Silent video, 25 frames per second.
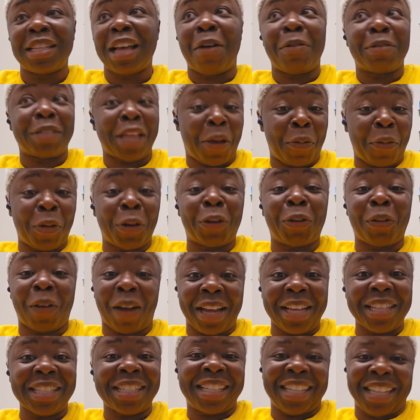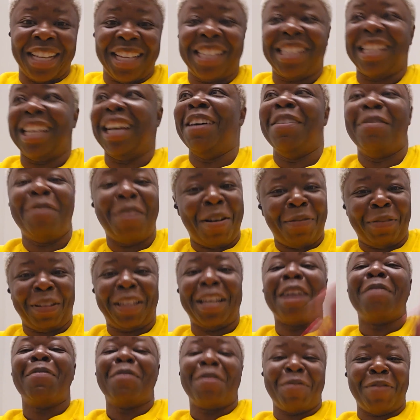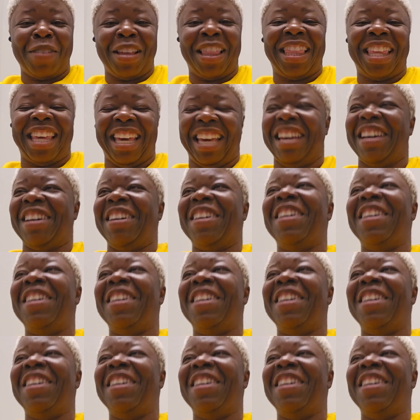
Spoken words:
I was like, well, great, sis. I'm coming with you.